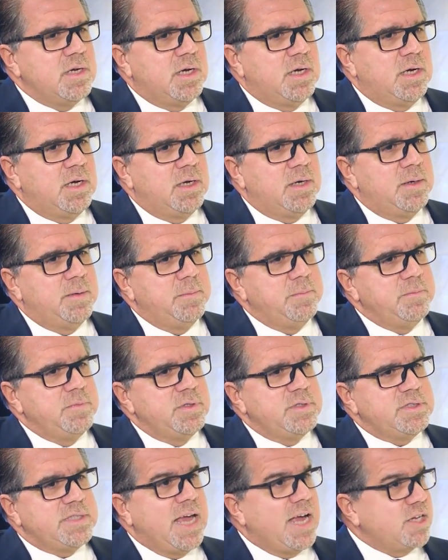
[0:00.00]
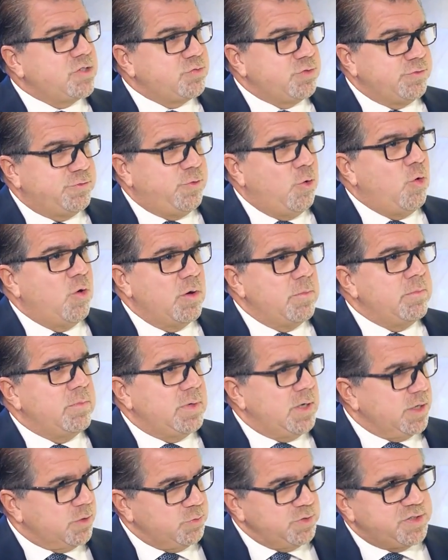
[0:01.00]
Tax
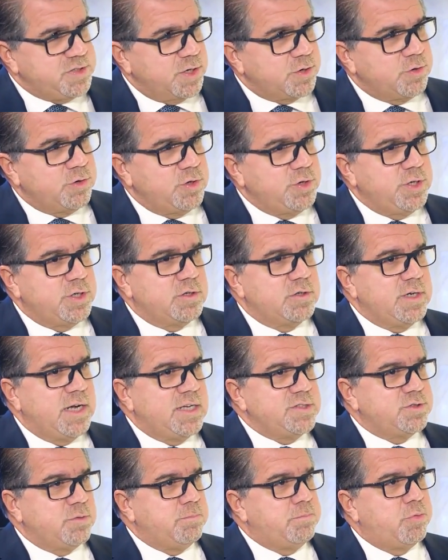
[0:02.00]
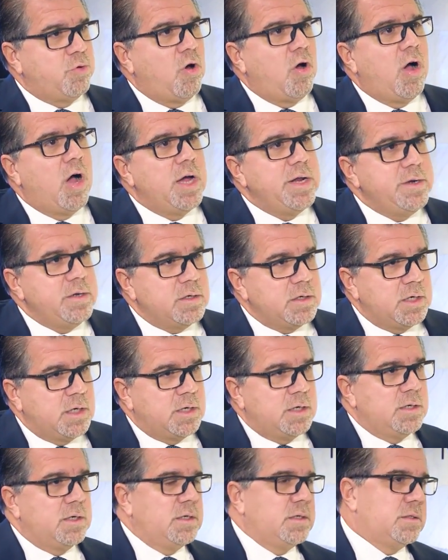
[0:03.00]
reform, like we said earlier, has a broad
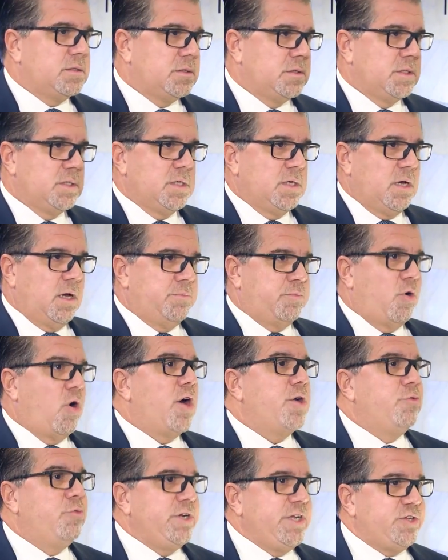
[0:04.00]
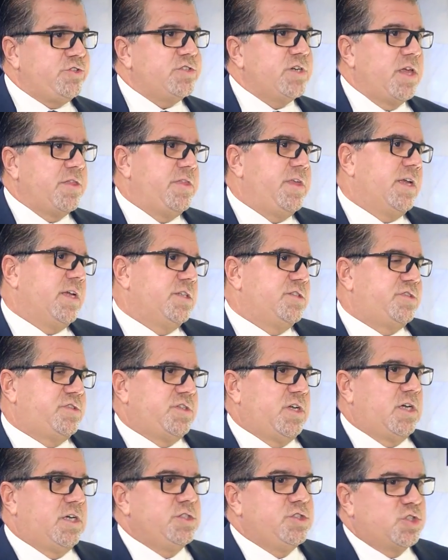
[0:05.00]
reach, and I think it's
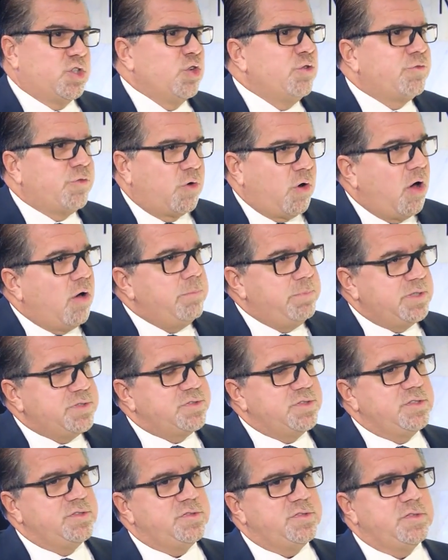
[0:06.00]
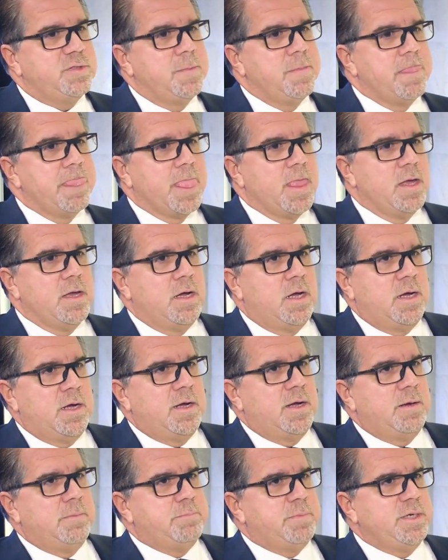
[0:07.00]
good for all business.
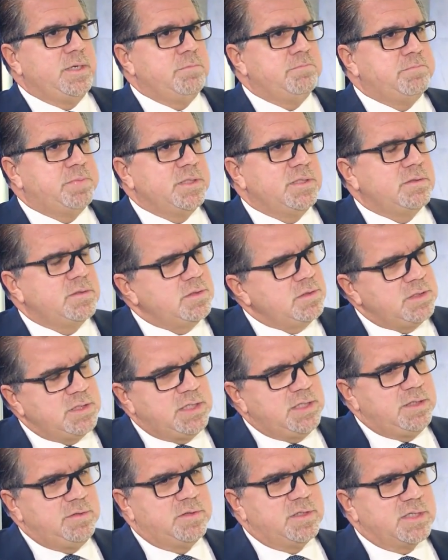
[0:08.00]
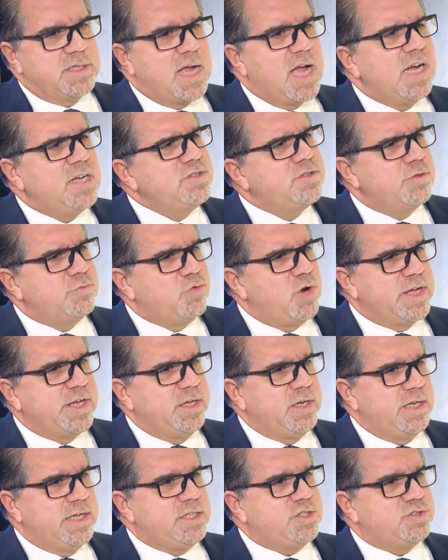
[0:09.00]
But the kinds of
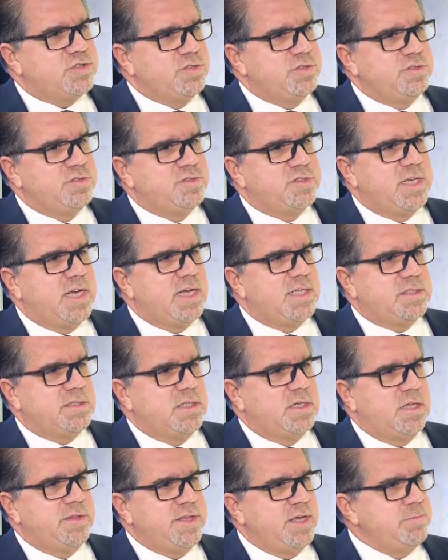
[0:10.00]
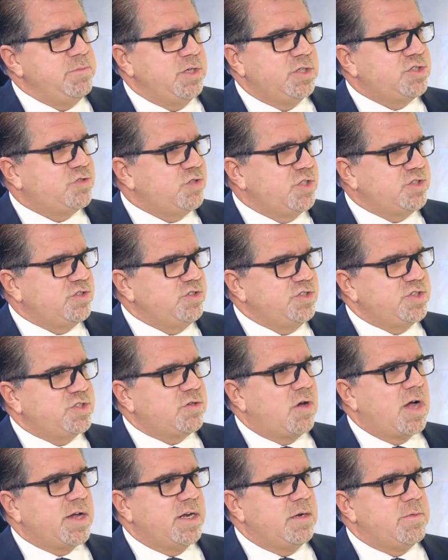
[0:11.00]
regulations that the administration is
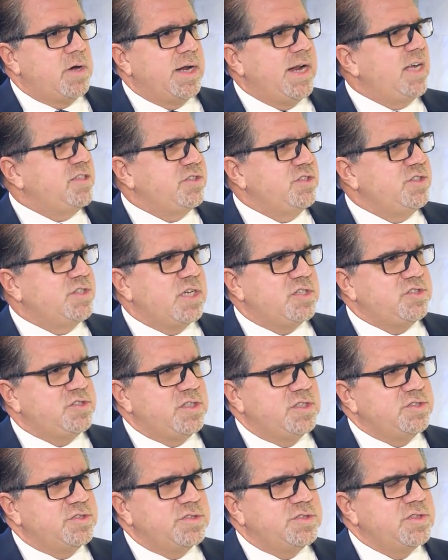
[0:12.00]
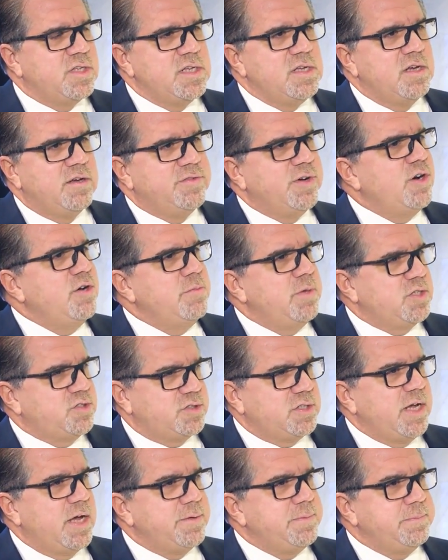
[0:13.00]
talking about hasn't touched us very
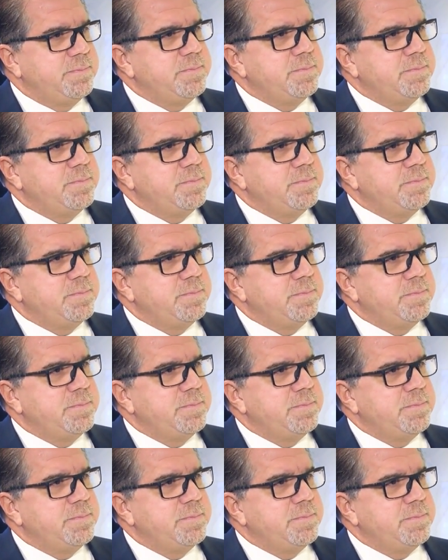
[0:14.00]
much yet.